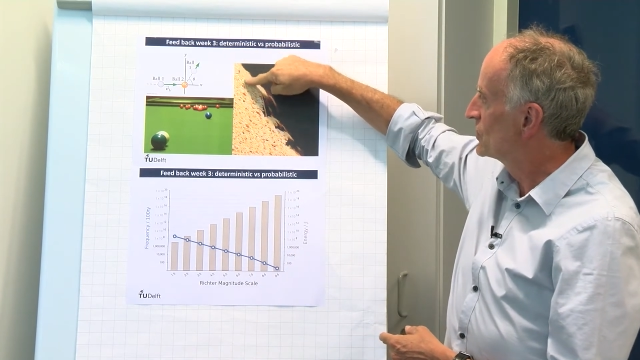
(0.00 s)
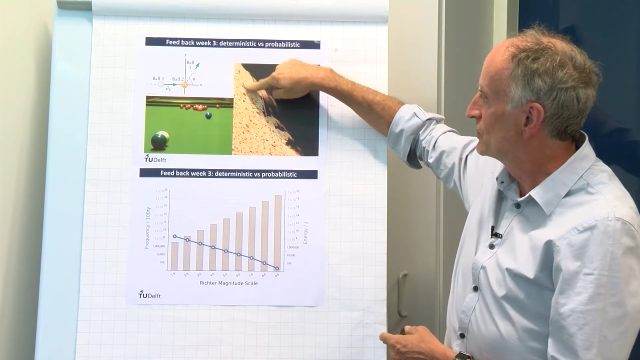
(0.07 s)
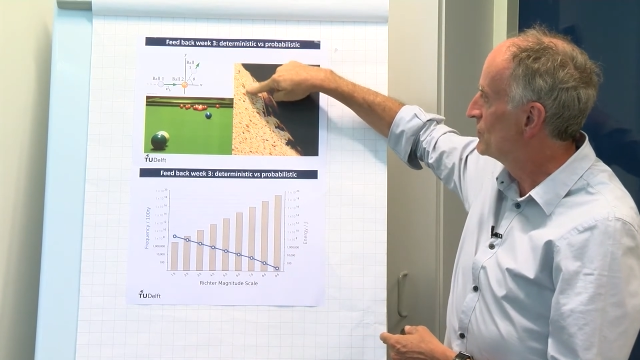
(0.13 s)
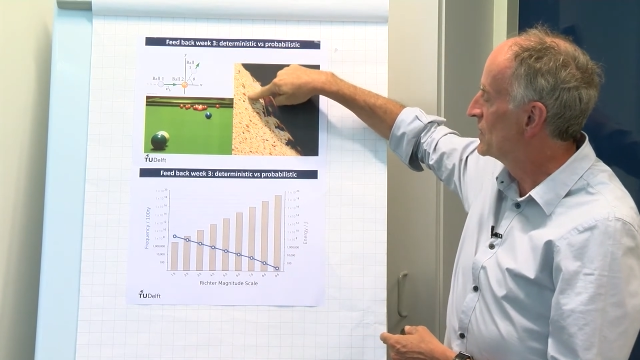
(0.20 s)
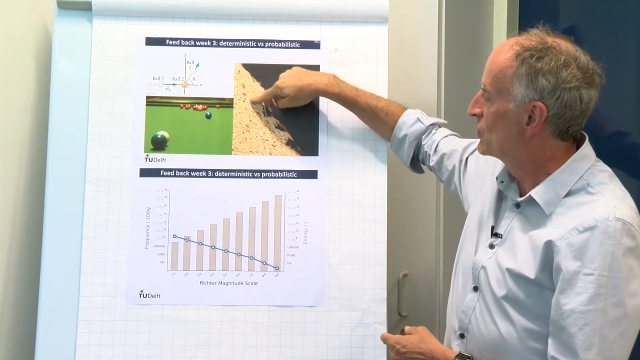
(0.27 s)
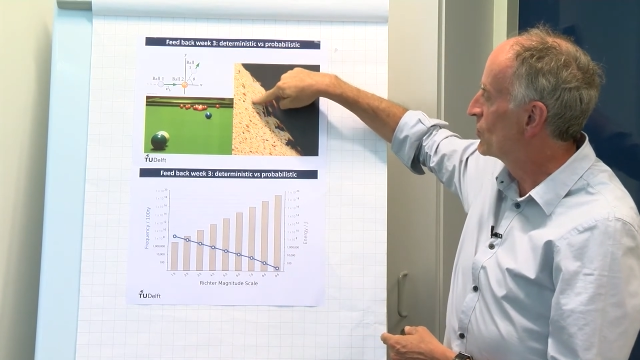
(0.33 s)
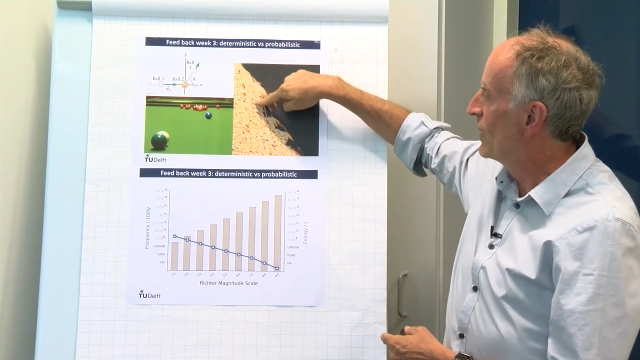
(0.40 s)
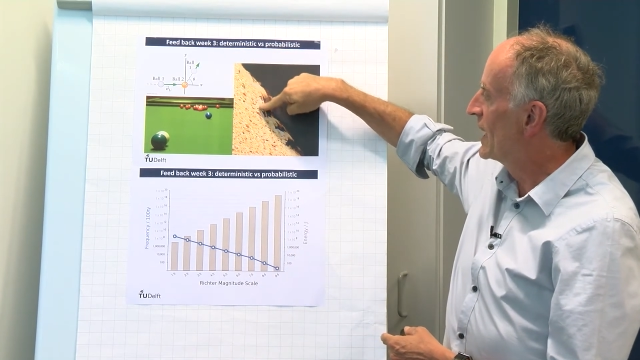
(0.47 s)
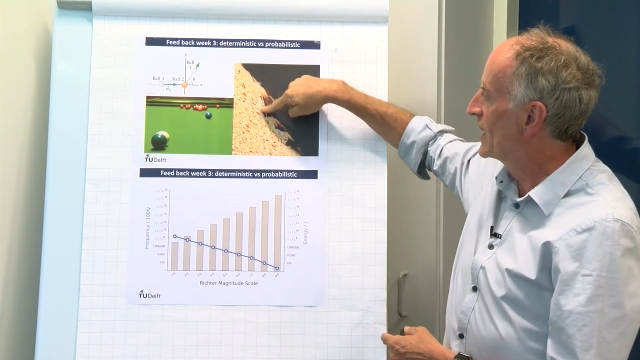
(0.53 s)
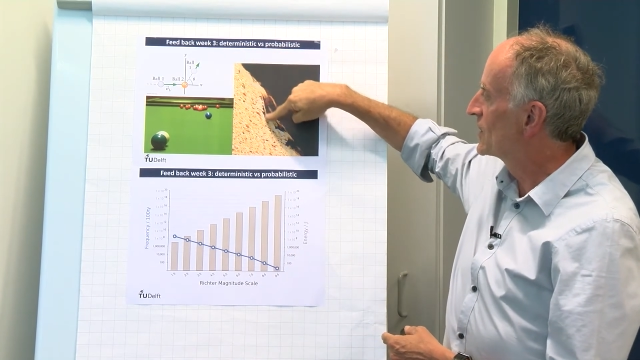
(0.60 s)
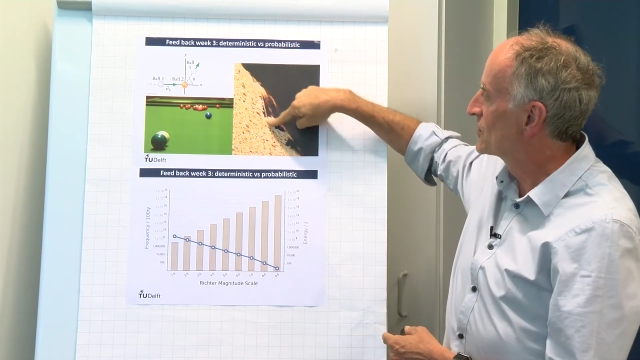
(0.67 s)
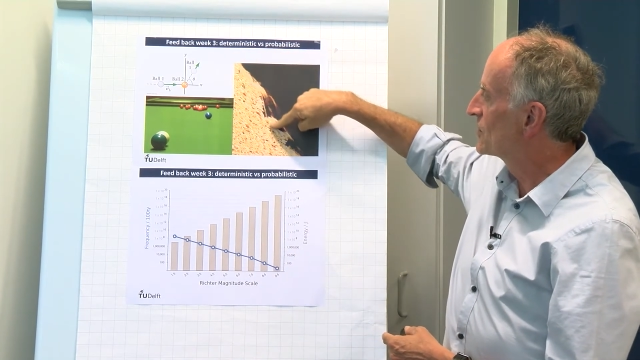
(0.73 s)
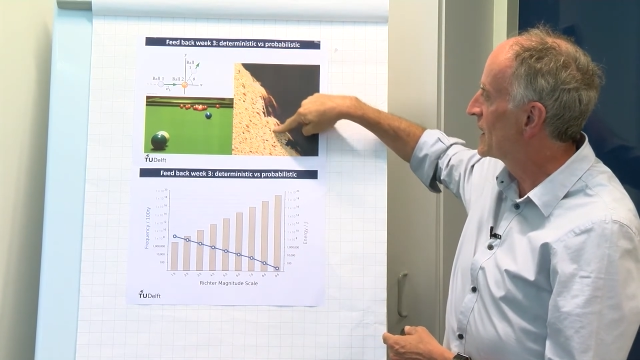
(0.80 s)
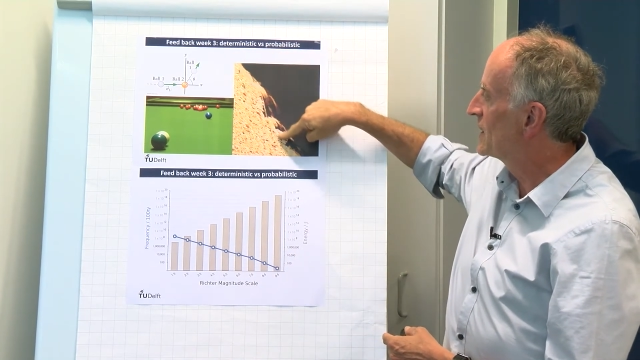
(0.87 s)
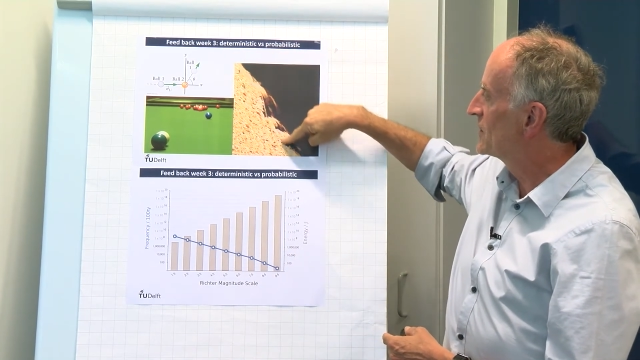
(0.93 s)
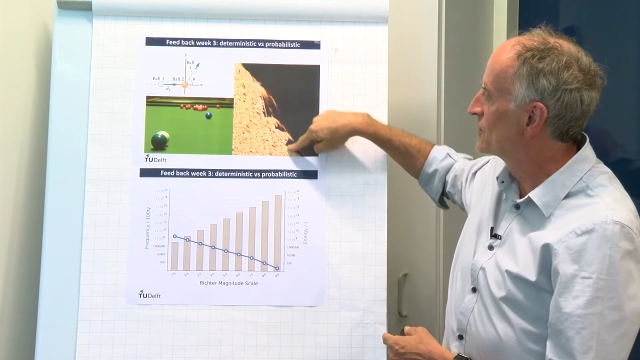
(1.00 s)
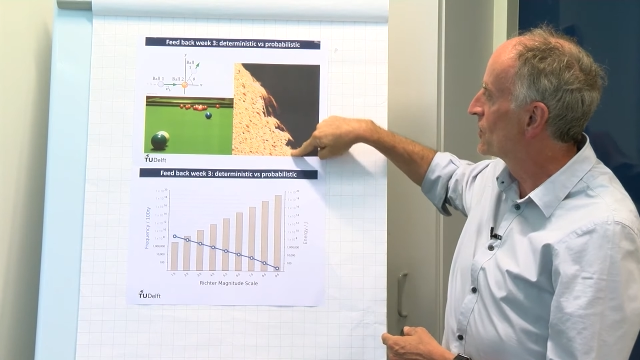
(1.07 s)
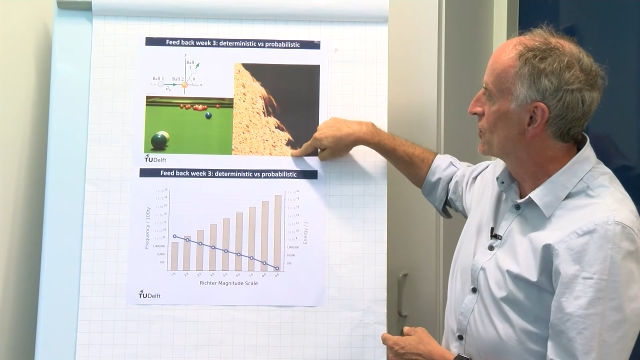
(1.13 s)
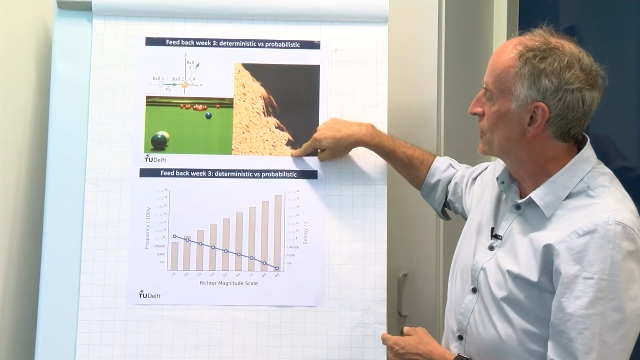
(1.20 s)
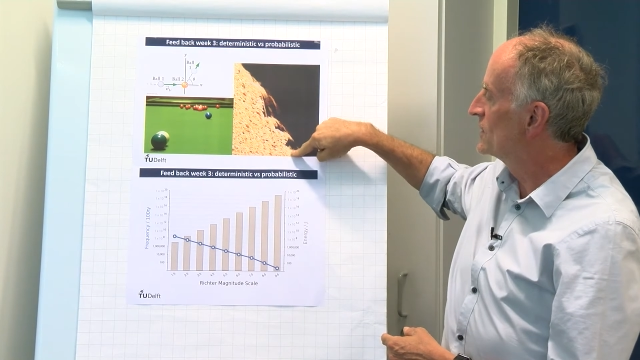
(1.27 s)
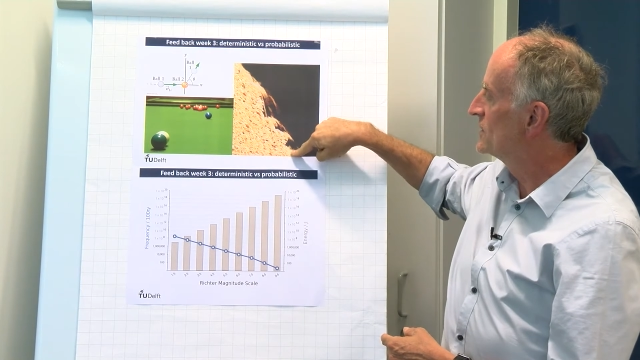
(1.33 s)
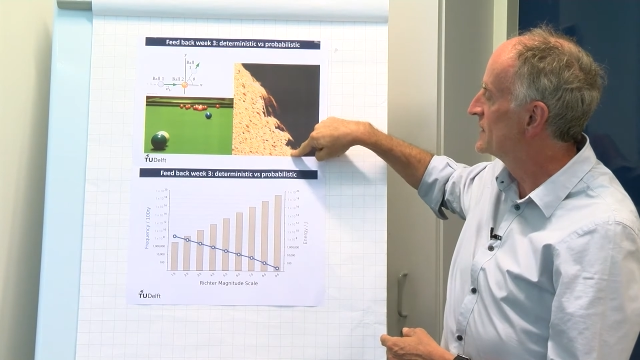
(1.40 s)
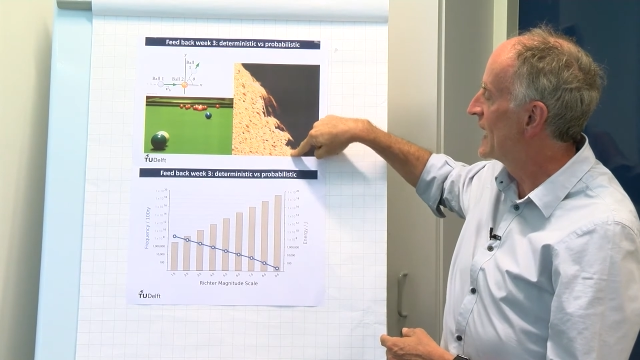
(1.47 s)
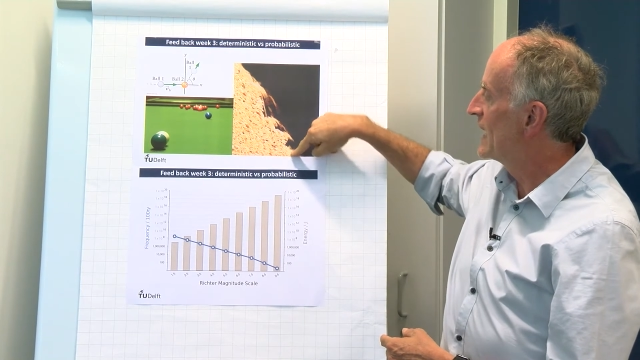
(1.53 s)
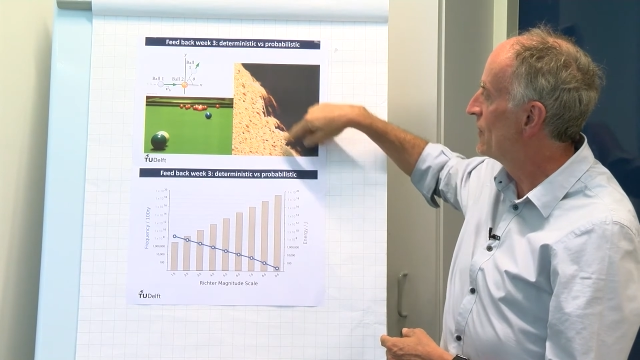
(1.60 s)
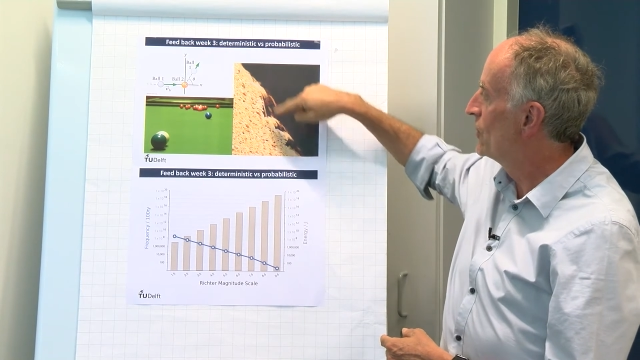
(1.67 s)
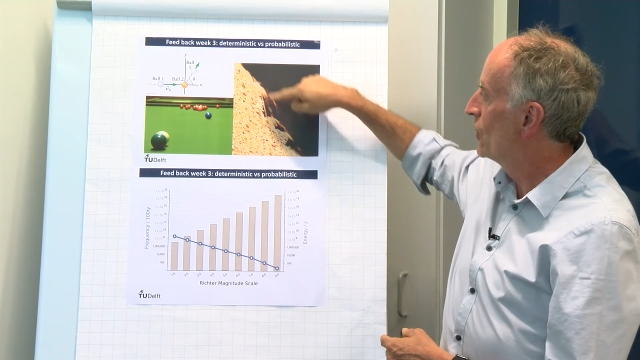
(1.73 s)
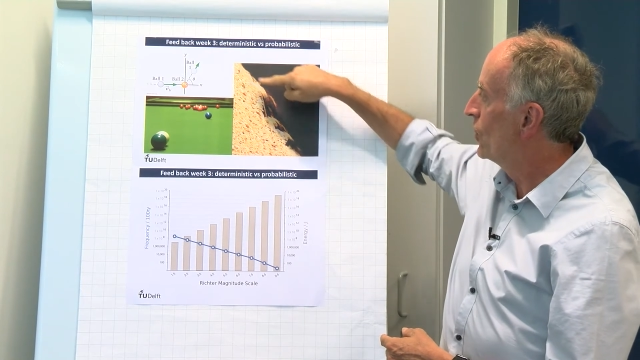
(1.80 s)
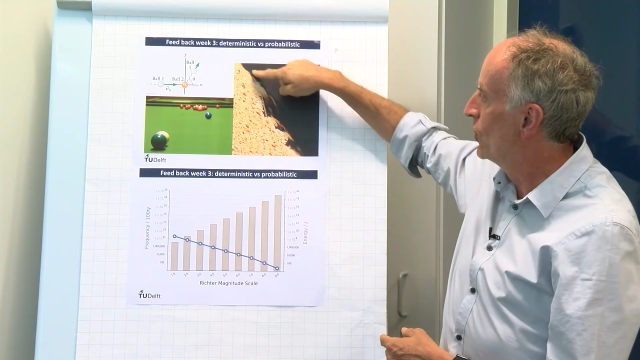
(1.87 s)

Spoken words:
to be one grain rolling down